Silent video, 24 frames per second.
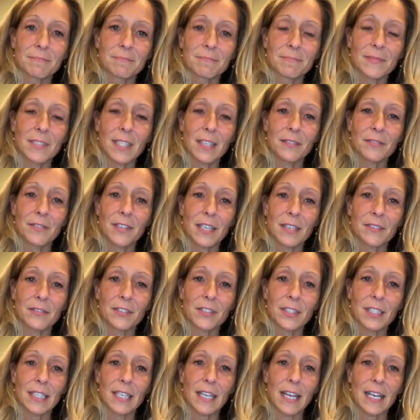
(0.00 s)
Love
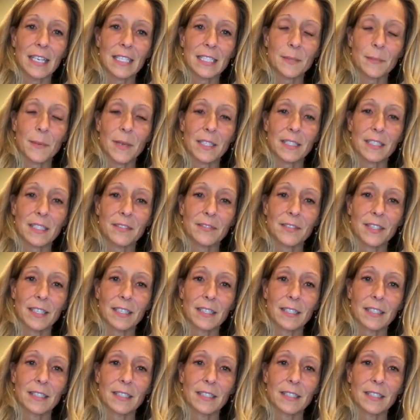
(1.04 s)
every aspect of it.